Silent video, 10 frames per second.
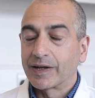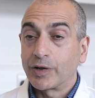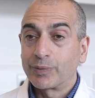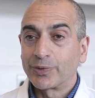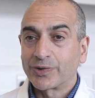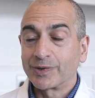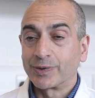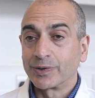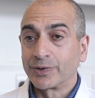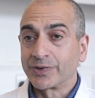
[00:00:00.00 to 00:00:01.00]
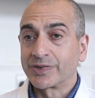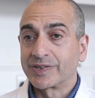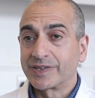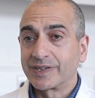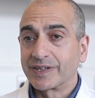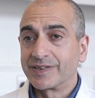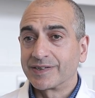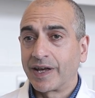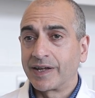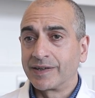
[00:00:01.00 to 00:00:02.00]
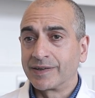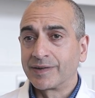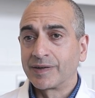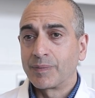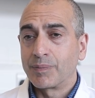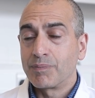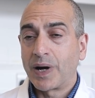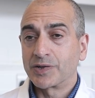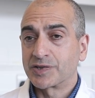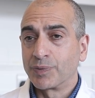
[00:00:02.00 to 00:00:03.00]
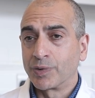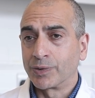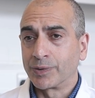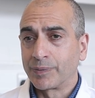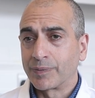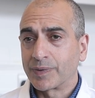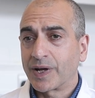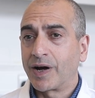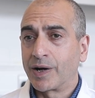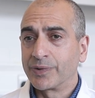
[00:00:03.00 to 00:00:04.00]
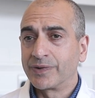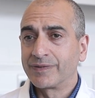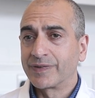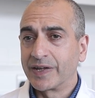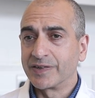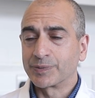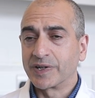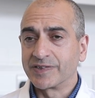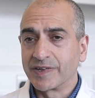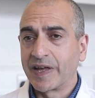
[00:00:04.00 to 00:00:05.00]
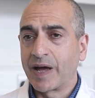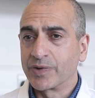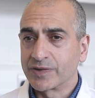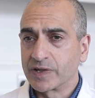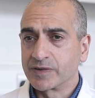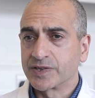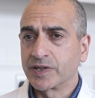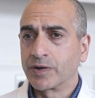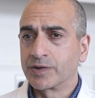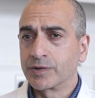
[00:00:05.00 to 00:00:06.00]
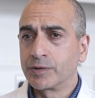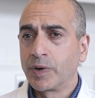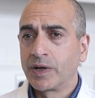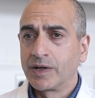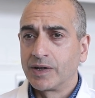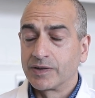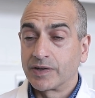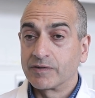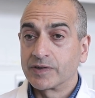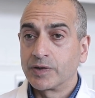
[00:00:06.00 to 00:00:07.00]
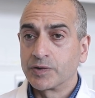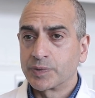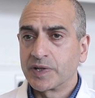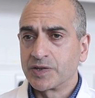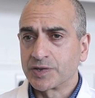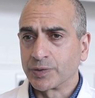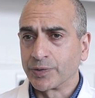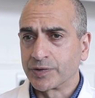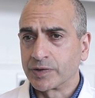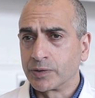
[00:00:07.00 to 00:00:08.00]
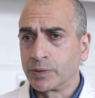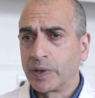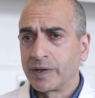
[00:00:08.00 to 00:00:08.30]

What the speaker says: Global soils contain much more carbon than is present in the atmosphere as CO2, so there is huge potential to